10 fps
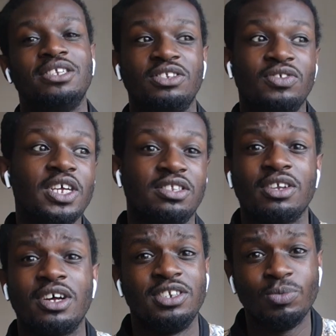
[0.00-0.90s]
first
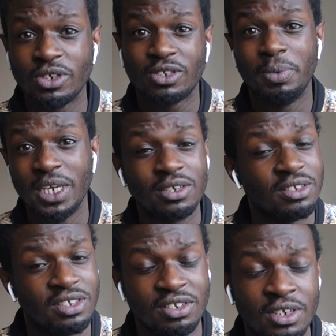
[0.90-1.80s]
started, was being
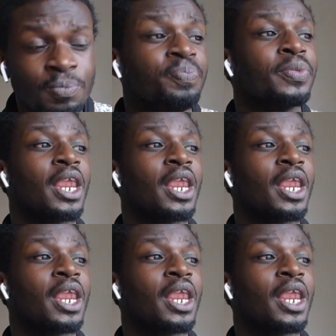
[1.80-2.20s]
consistent.